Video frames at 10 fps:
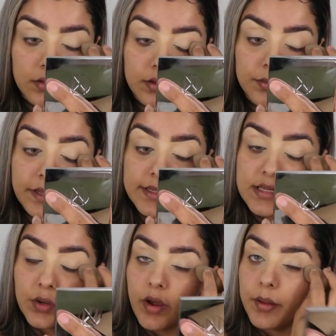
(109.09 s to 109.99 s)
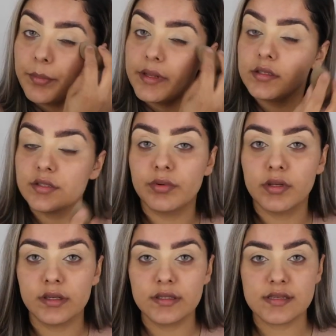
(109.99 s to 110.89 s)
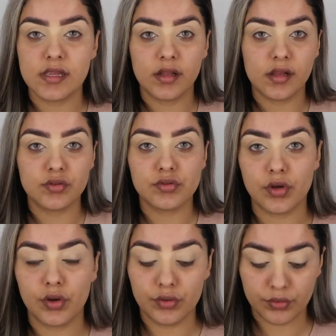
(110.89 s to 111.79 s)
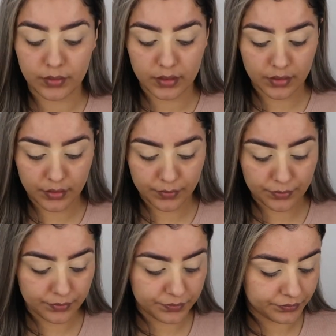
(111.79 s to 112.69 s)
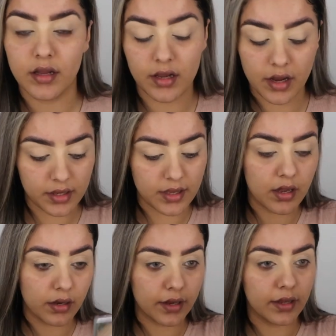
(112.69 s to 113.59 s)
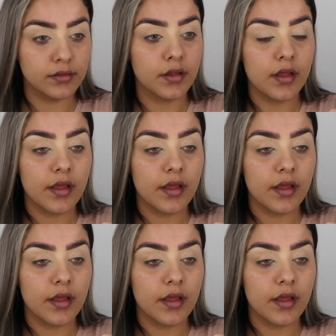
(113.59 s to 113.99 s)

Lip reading: It is a quite buildable concealer, so I like that I can